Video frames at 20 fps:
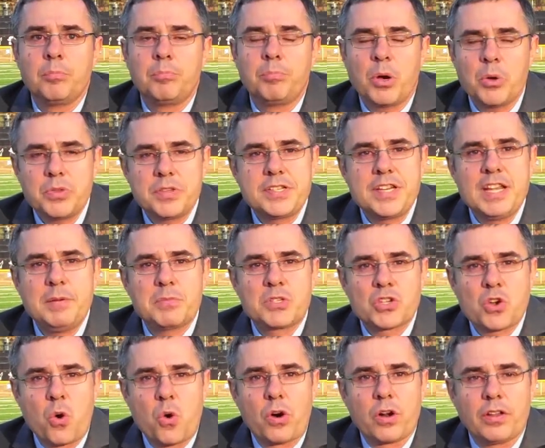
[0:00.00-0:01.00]
Both teams
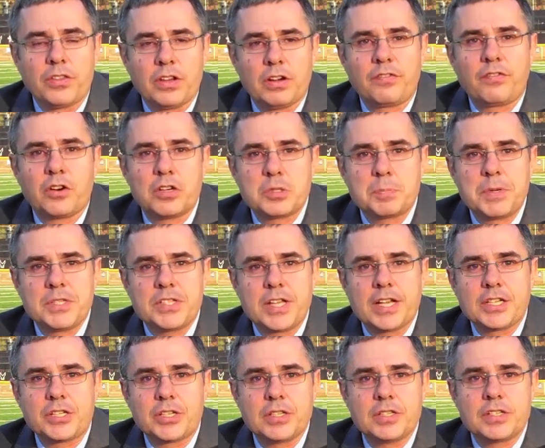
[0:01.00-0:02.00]
scored on their first
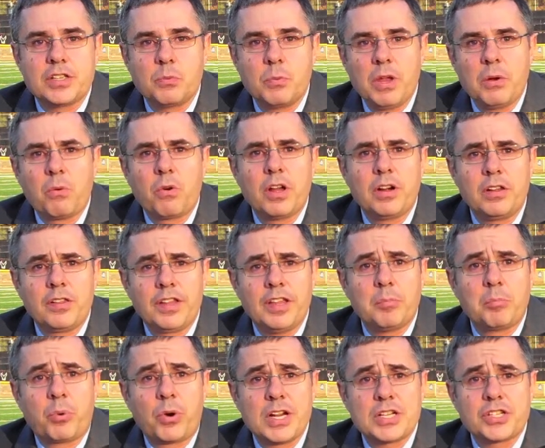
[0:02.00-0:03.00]
possessions, and we were under the
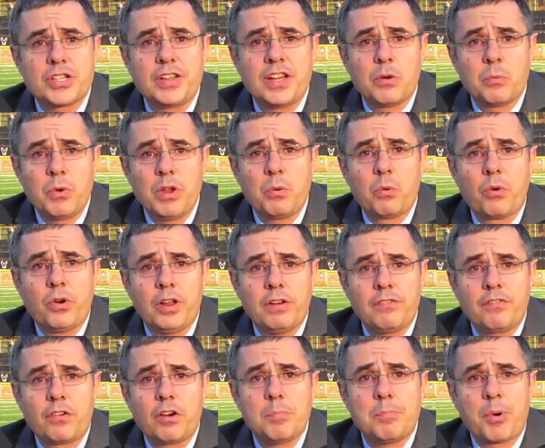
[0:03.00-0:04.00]
impression that we were in
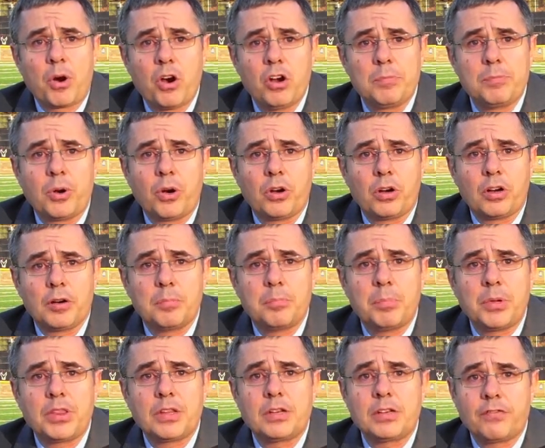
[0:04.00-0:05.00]
for a barn burner,
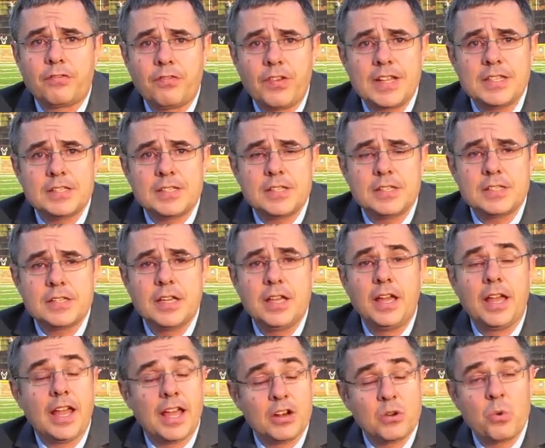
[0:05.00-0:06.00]
but the defenses,
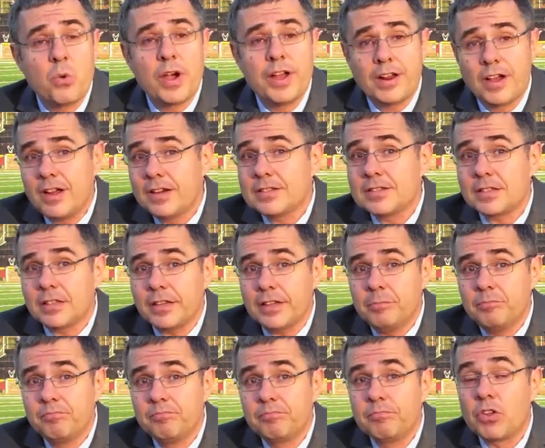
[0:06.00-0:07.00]
and quite honestly,
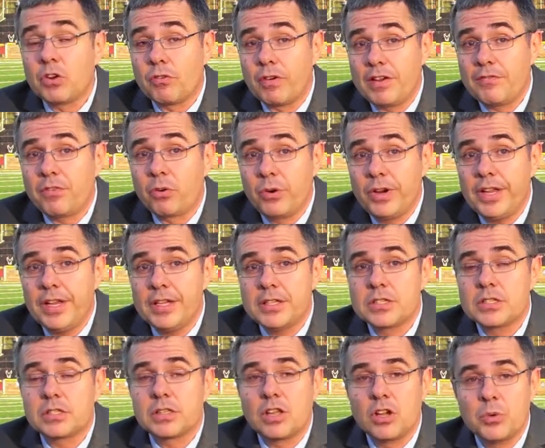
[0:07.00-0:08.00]
the referees,
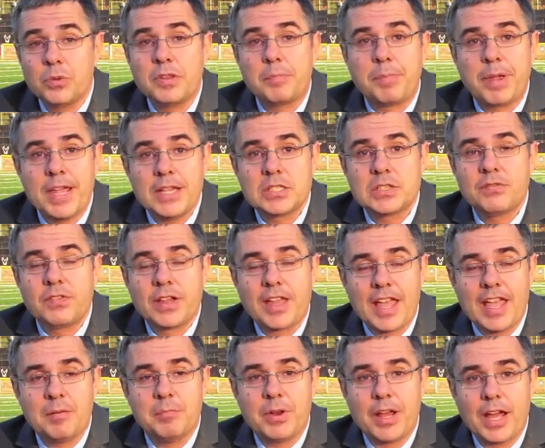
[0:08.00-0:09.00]
slowed the pace of the
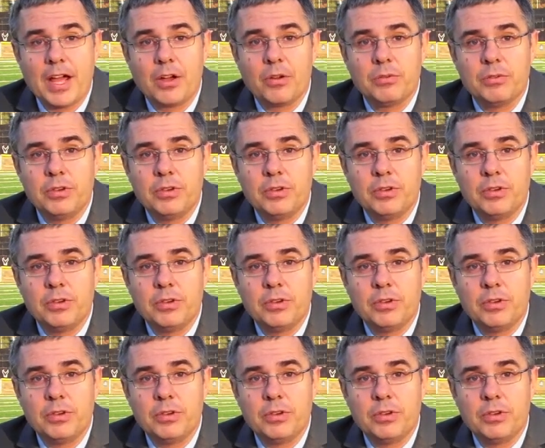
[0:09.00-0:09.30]
game down.